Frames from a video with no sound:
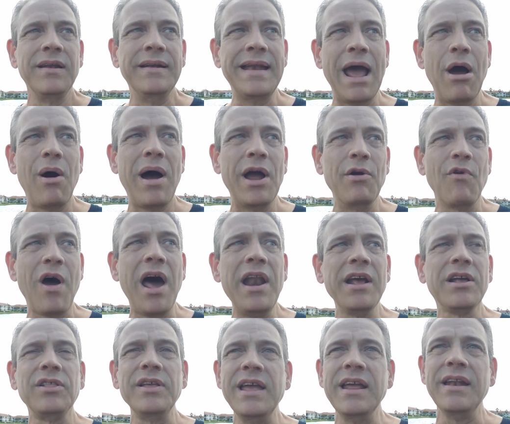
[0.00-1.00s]
Now,
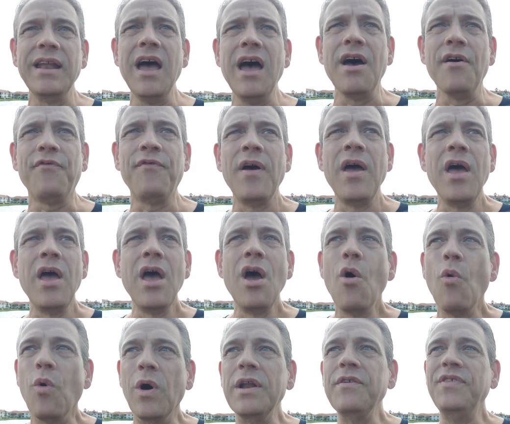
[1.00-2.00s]
ironically enough,
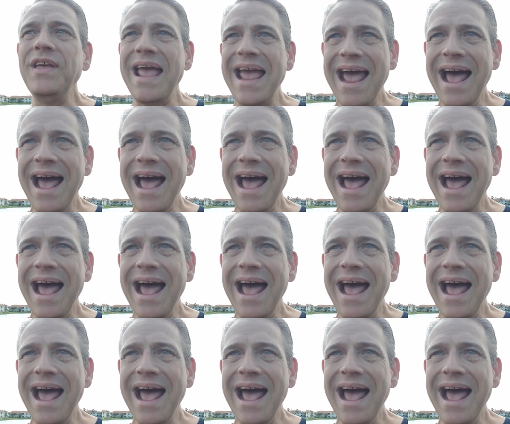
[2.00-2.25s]
one of the